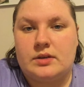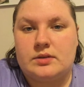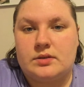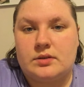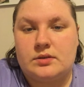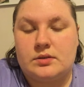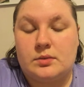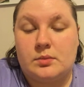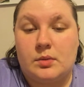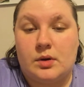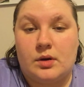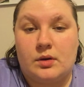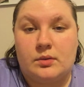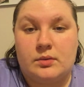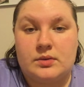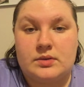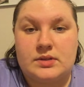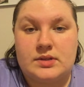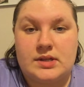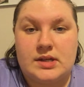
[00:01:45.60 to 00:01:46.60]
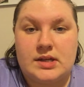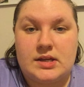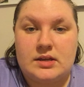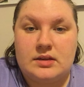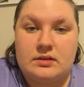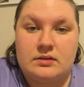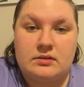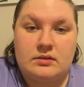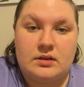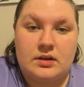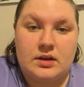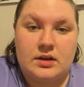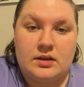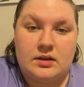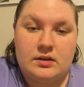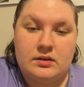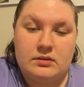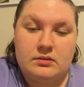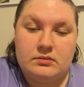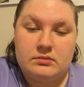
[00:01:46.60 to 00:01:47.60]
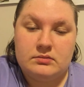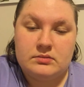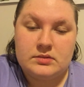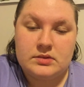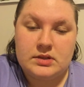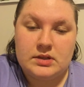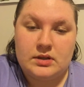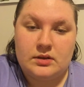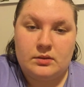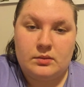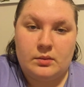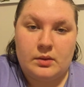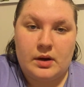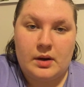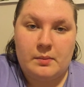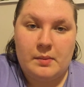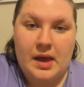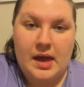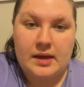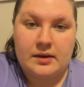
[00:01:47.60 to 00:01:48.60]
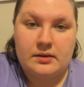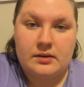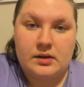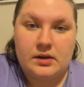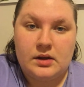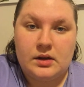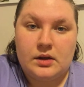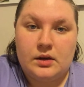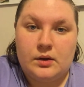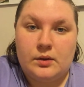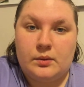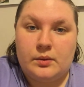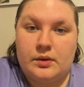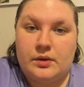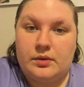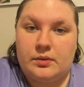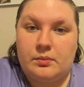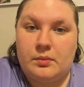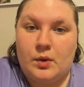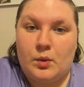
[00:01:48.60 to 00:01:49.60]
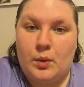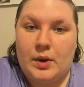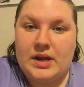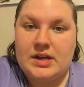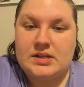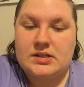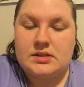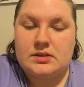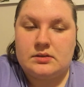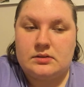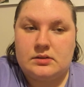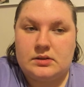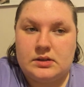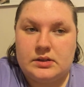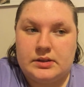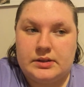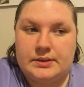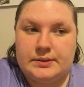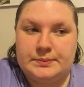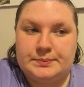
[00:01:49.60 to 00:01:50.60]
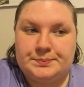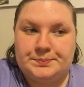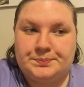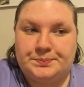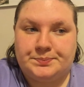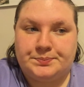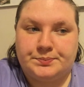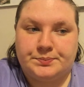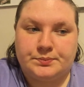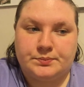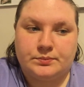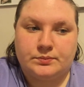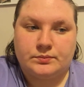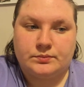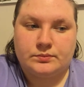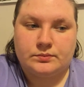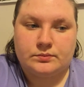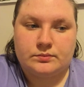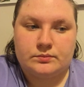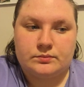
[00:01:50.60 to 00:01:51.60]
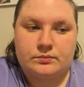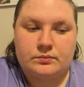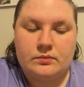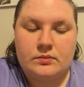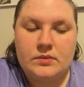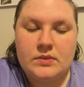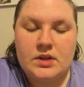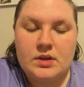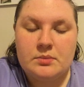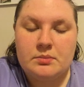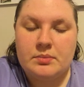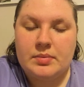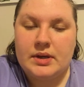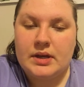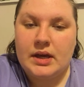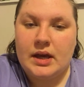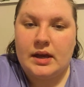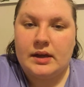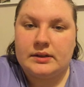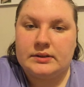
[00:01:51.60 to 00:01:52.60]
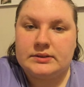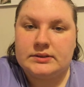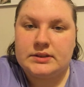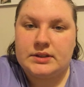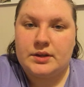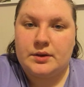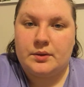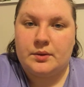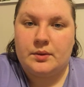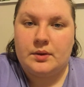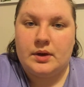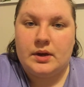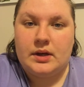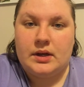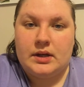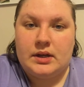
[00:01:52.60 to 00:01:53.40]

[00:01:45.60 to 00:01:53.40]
so tomorrow we'll see where I'm at with my weight. But yeah, so